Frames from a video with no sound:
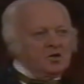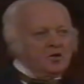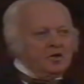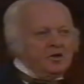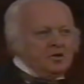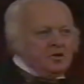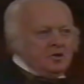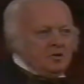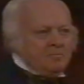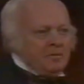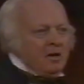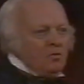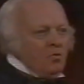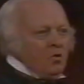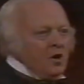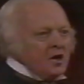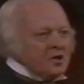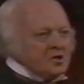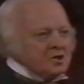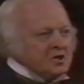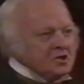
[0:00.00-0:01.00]
showing you my
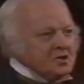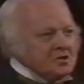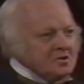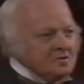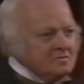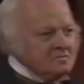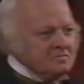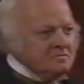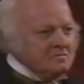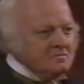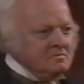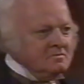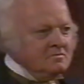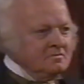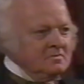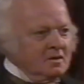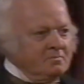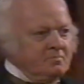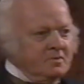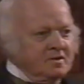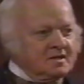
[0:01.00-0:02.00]
watch.
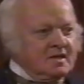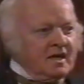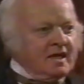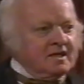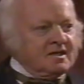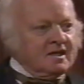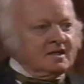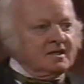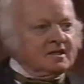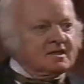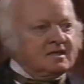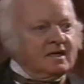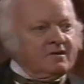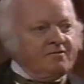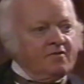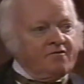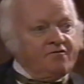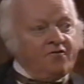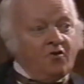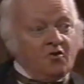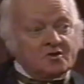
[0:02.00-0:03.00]
At precisely
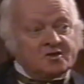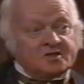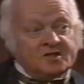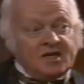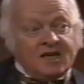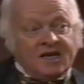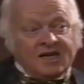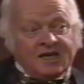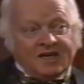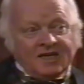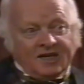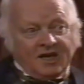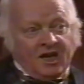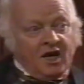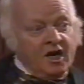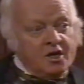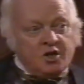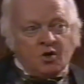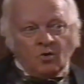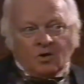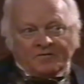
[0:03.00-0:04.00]

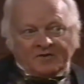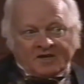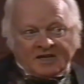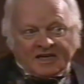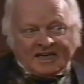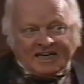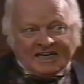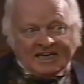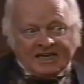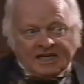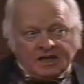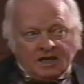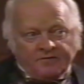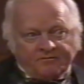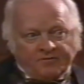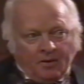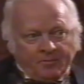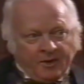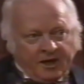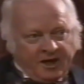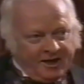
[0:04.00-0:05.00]
7.14. You offered to clean
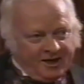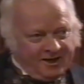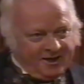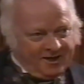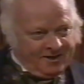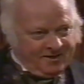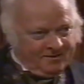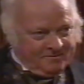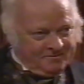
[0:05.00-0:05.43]
it for me.